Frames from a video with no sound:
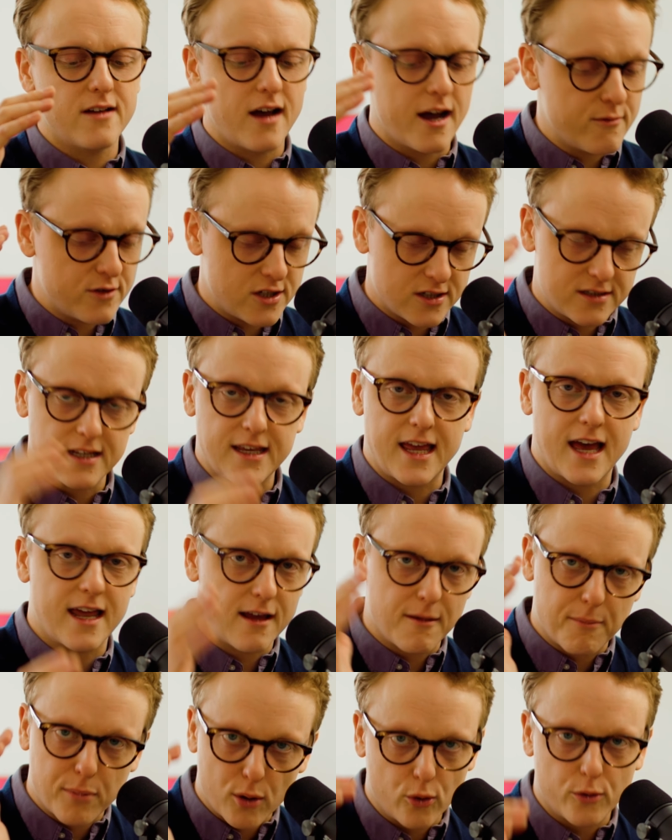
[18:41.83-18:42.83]
I would just, again,
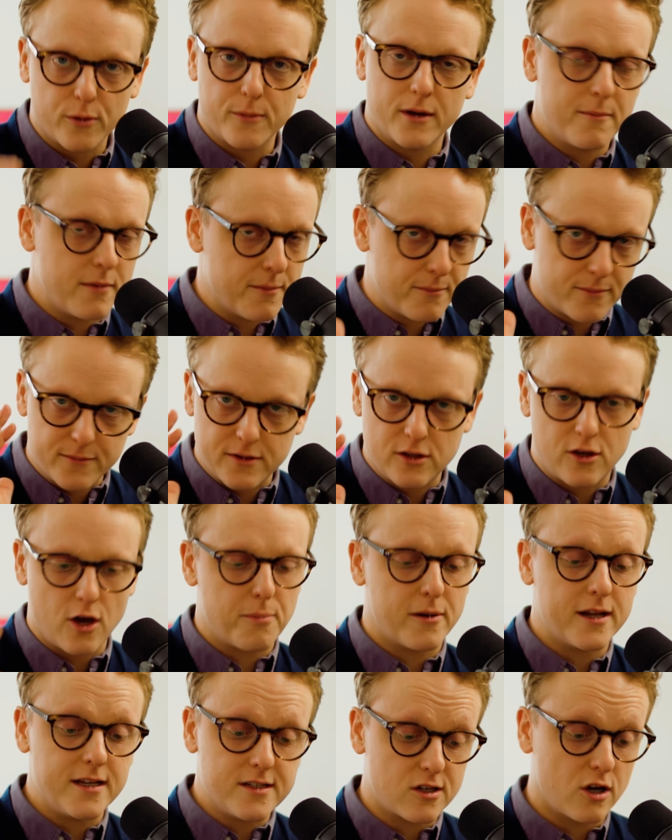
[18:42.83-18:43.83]
applaud.
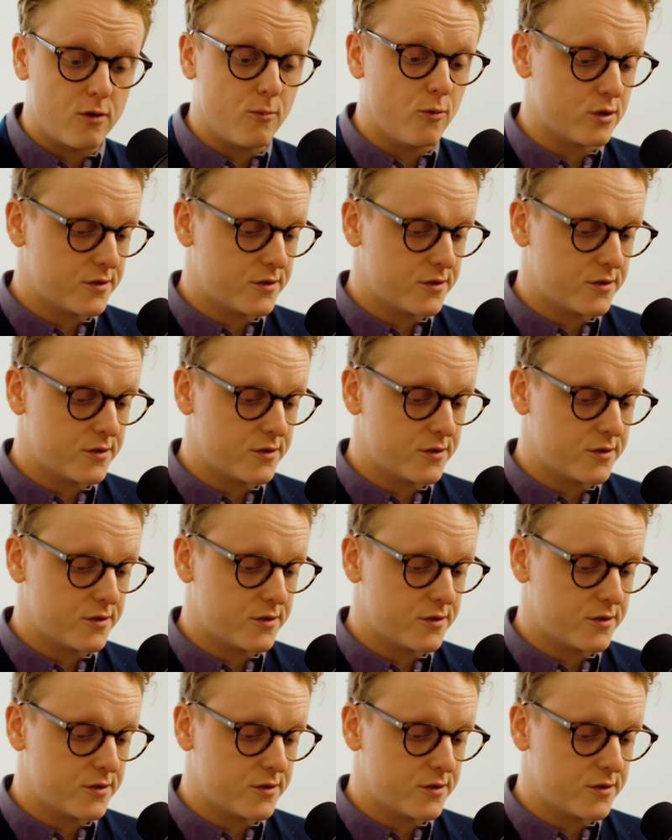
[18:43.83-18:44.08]
Please go and